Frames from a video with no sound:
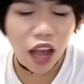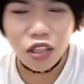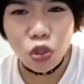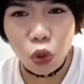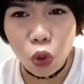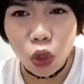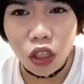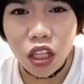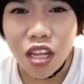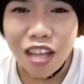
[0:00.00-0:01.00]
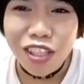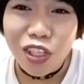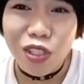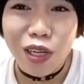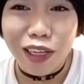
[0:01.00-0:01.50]
high school,
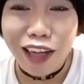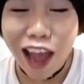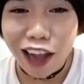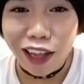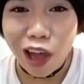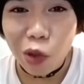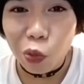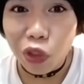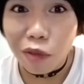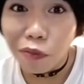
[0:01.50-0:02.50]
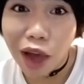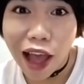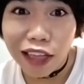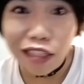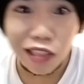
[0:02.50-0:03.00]
she started hanging out with the
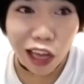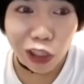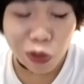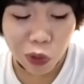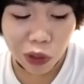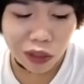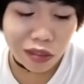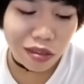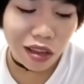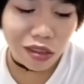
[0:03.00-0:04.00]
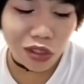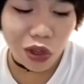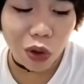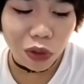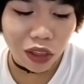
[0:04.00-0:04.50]
bisexuals, and
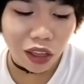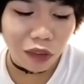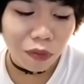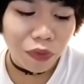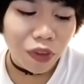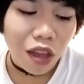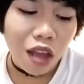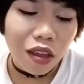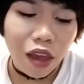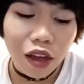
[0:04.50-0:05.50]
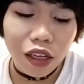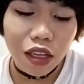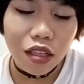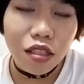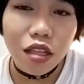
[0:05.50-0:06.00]
she only
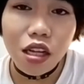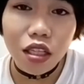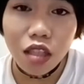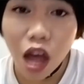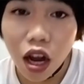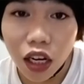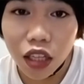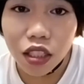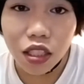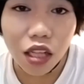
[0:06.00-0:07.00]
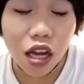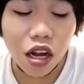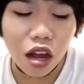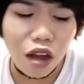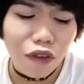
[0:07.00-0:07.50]
carries a guitar
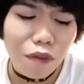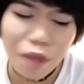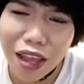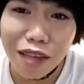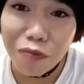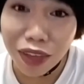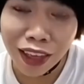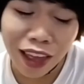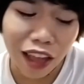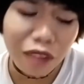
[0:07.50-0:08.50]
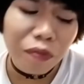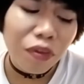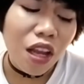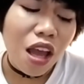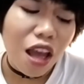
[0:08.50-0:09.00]
instead of a makeup kit,
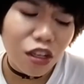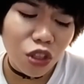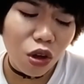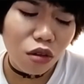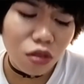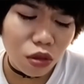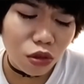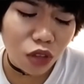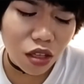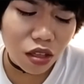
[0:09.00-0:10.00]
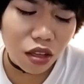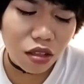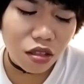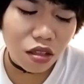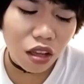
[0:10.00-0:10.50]
and she also
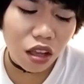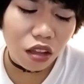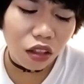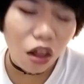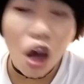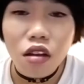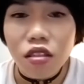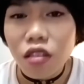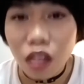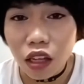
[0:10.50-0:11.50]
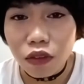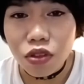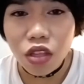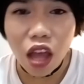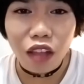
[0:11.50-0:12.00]
dresses in long
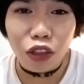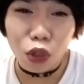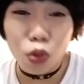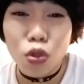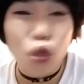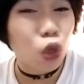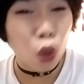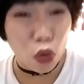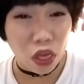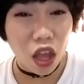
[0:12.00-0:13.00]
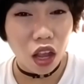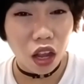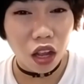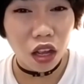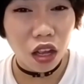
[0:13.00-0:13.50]
sleeves and loose clothing.